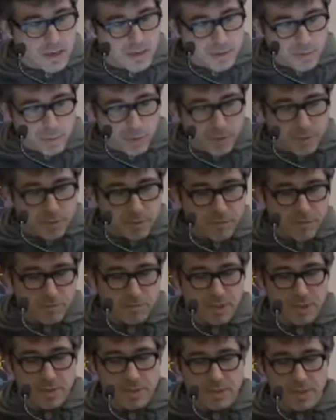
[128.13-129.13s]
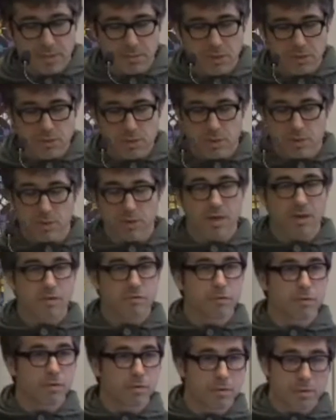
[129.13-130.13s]
the problem of ambiguity in metrical
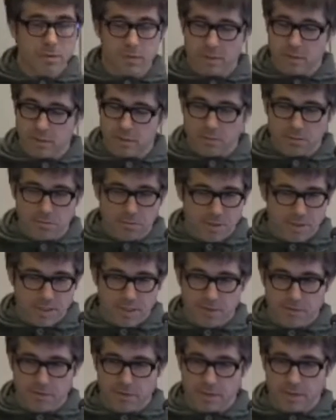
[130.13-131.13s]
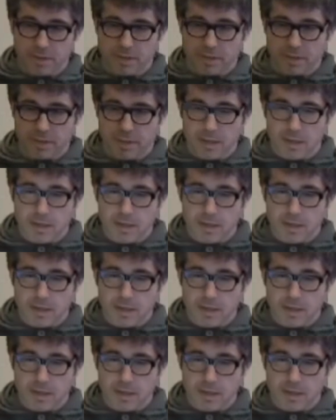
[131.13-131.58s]
level, these kind of things.